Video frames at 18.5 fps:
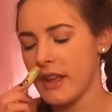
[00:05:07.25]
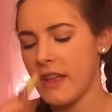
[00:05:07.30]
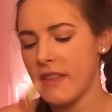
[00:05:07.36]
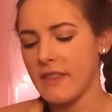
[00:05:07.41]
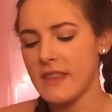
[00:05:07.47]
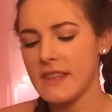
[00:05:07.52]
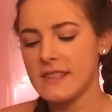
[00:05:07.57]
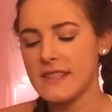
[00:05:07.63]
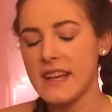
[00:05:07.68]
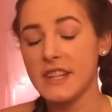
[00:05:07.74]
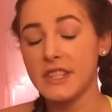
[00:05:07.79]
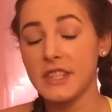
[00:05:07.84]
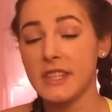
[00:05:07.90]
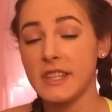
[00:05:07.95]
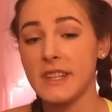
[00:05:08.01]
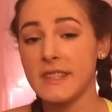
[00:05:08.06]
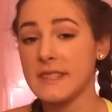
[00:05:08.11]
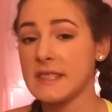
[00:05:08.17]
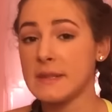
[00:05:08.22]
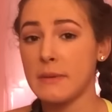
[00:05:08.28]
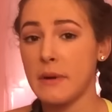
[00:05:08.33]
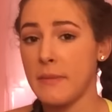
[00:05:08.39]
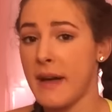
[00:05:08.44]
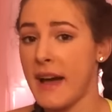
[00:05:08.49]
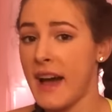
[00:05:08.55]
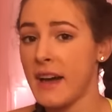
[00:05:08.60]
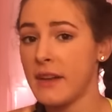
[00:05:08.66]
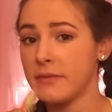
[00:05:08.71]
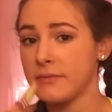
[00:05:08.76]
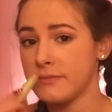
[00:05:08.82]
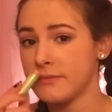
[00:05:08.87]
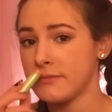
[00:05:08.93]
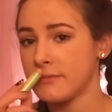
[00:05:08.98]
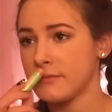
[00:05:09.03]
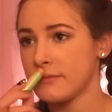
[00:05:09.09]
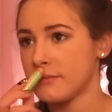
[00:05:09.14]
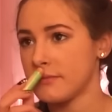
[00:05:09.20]
And this actually doesn't smell bad.
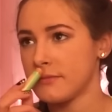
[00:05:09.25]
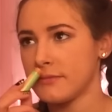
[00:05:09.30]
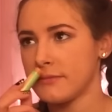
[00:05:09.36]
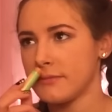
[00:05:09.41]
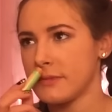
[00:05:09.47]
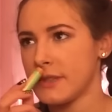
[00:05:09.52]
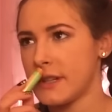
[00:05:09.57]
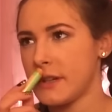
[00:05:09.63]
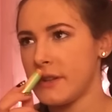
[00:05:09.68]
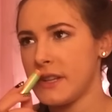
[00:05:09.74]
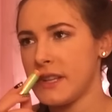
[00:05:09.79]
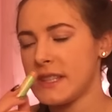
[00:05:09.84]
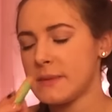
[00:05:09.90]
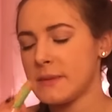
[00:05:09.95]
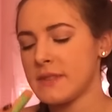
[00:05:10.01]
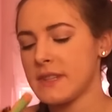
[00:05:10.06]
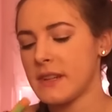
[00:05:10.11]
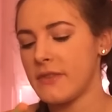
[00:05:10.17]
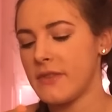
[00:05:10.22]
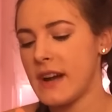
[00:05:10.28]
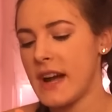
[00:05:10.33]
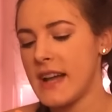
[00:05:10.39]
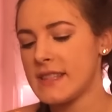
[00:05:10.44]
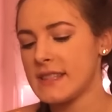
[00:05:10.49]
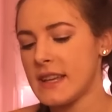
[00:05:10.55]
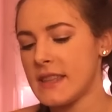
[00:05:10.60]
I don't think it smells like fries.